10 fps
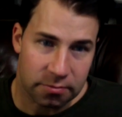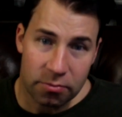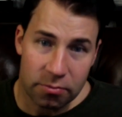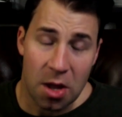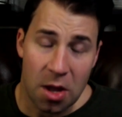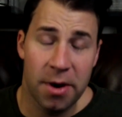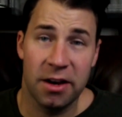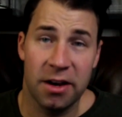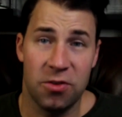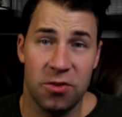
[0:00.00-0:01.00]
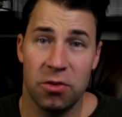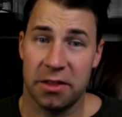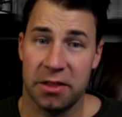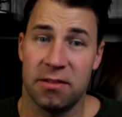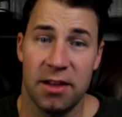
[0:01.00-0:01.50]
But if you look at
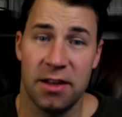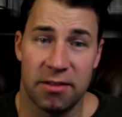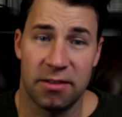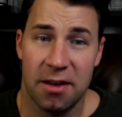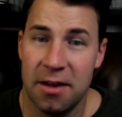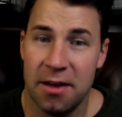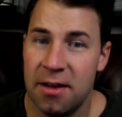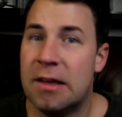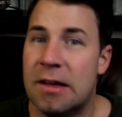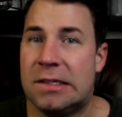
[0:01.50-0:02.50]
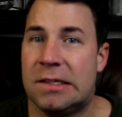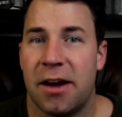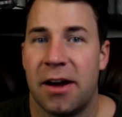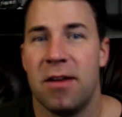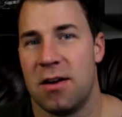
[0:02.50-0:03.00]
this list, these
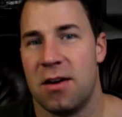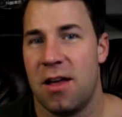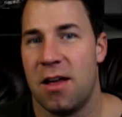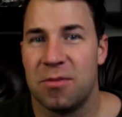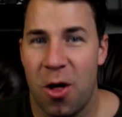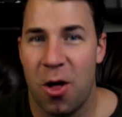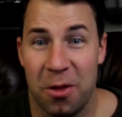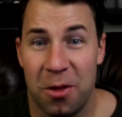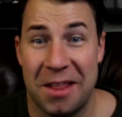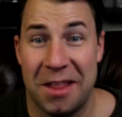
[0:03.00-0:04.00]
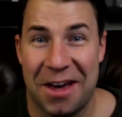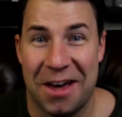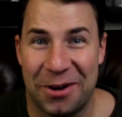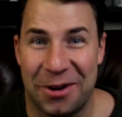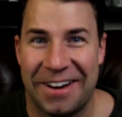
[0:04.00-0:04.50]
icons are a lot smaller than the
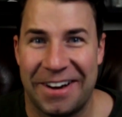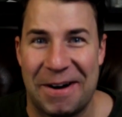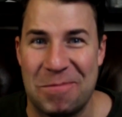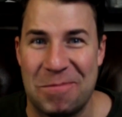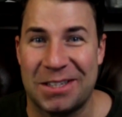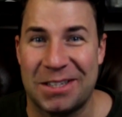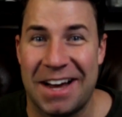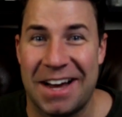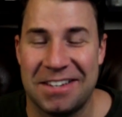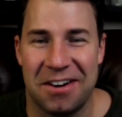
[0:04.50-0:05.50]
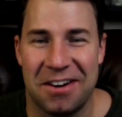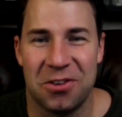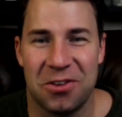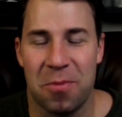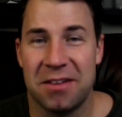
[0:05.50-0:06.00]
other um, slides here. And so
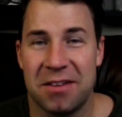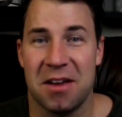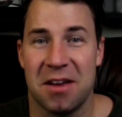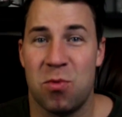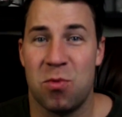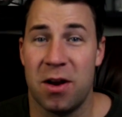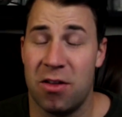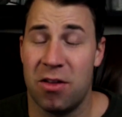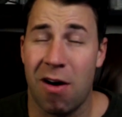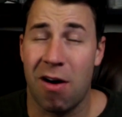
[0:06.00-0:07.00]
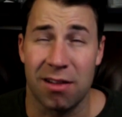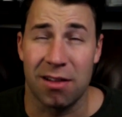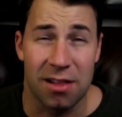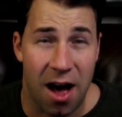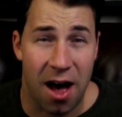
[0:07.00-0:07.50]
from that standpoint, there are a
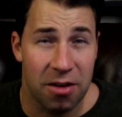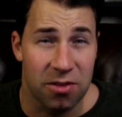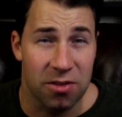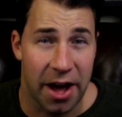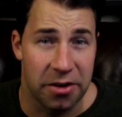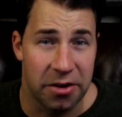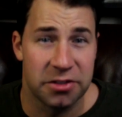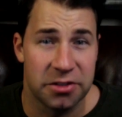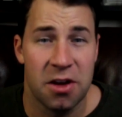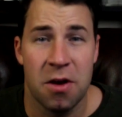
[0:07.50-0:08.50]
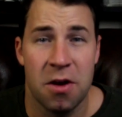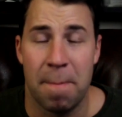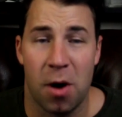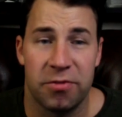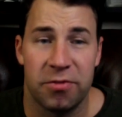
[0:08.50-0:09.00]
lot of gliders
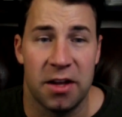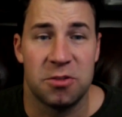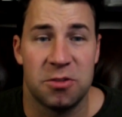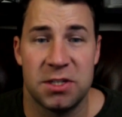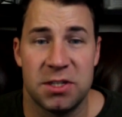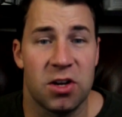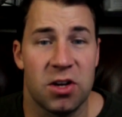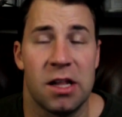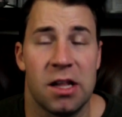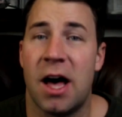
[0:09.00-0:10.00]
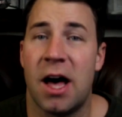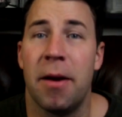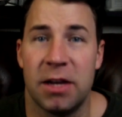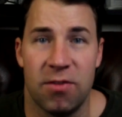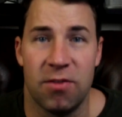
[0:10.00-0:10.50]
buffed and specifically a lot
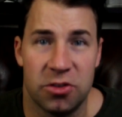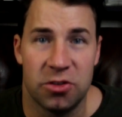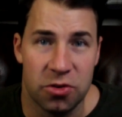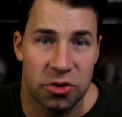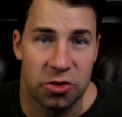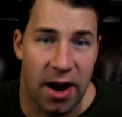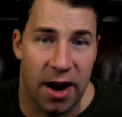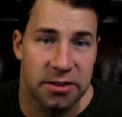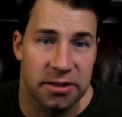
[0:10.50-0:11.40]
given two new tracks.